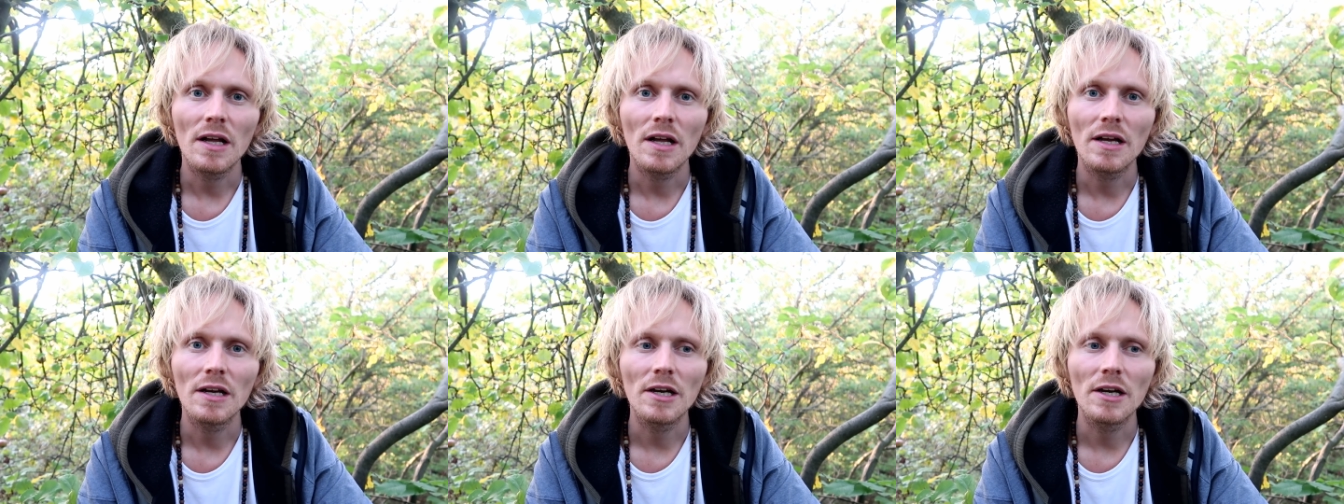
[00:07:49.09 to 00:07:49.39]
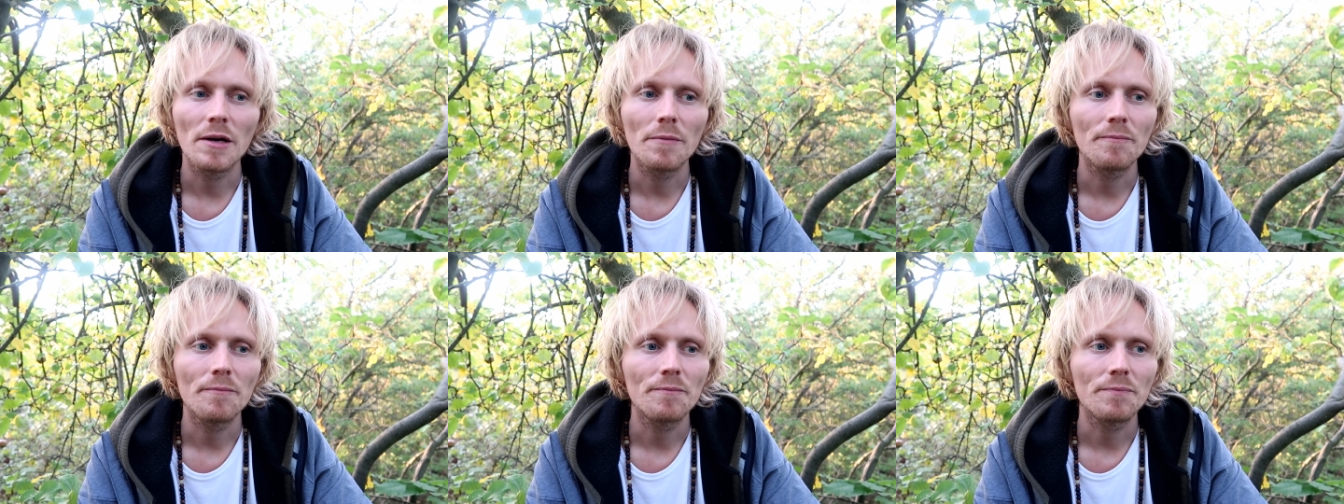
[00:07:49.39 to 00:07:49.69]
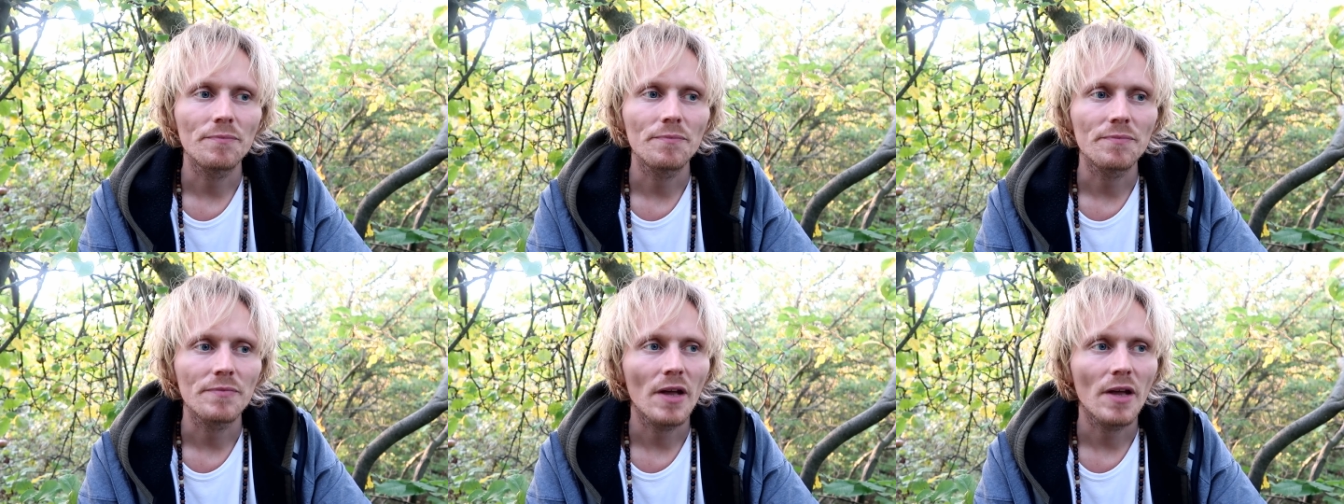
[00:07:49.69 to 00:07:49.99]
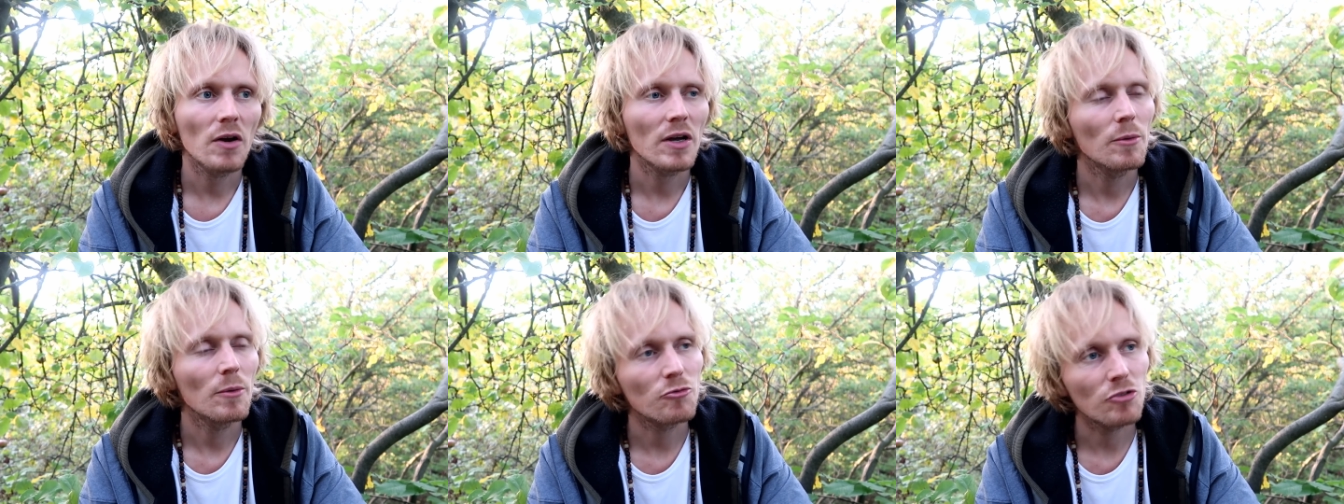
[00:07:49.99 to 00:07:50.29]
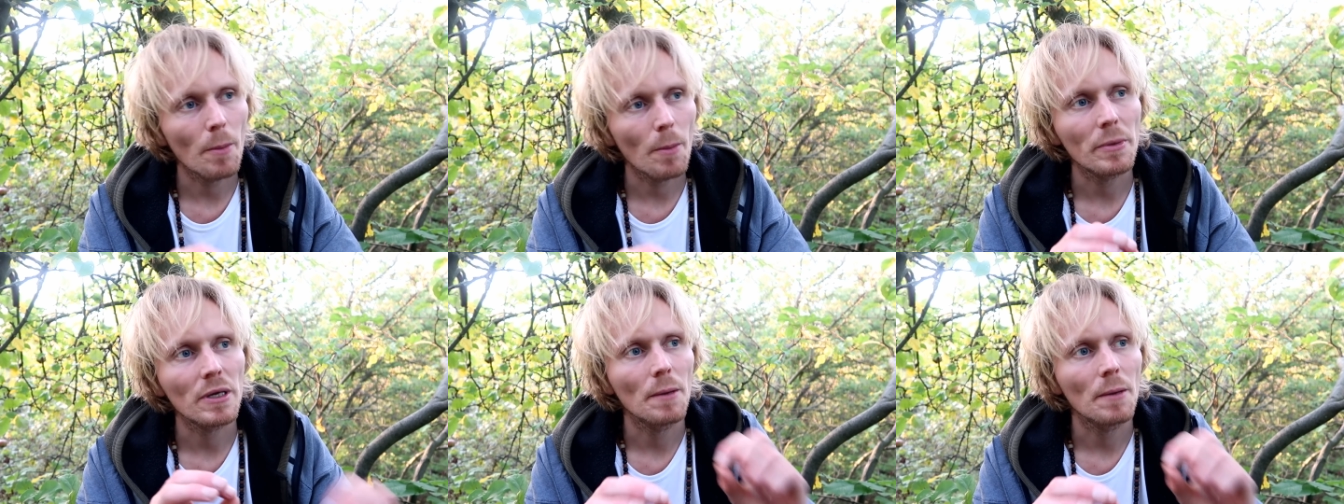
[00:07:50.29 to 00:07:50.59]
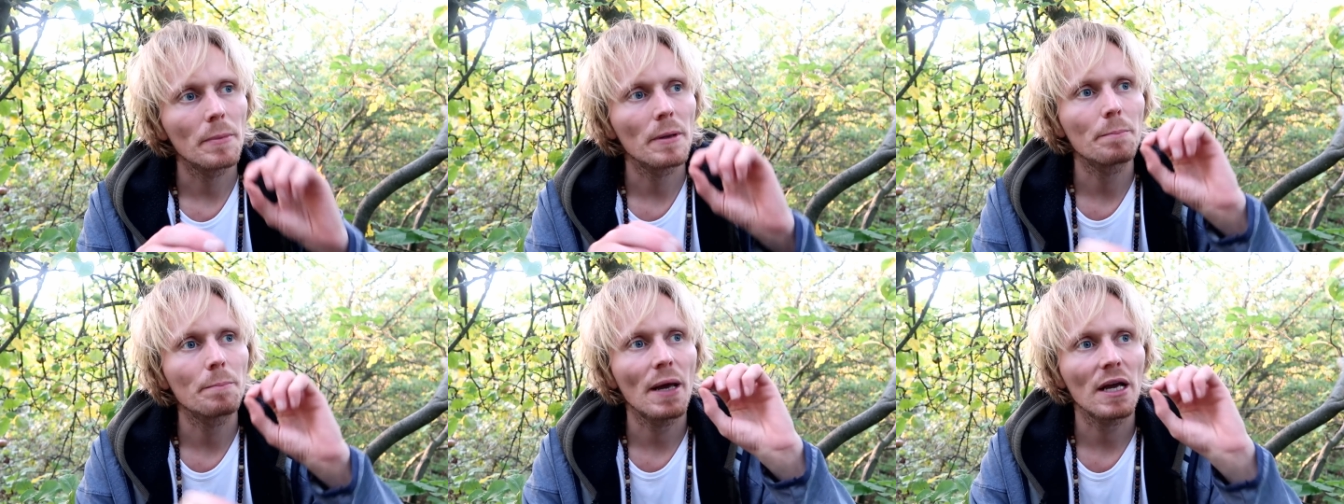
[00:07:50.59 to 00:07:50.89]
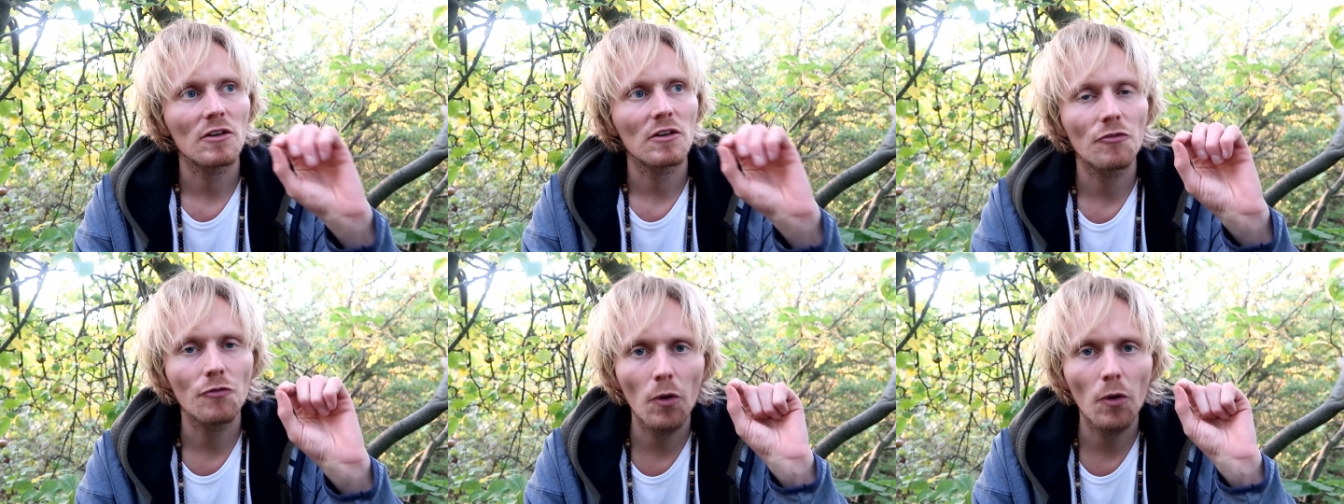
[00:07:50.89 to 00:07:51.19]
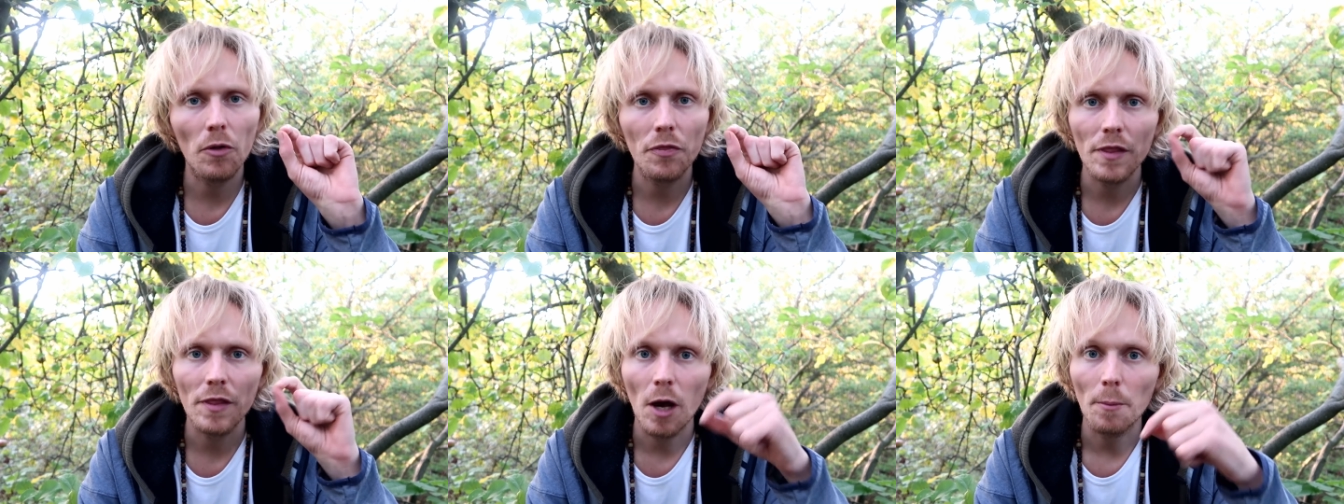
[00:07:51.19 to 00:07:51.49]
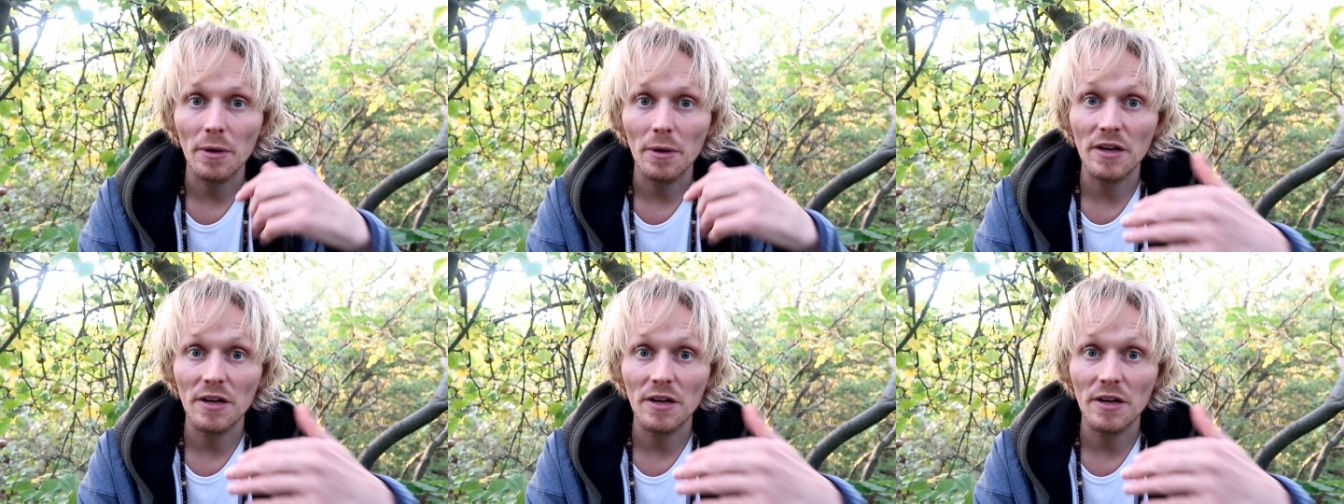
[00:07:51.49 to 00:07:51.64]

Okay, I'm jumping a bit back and forth now,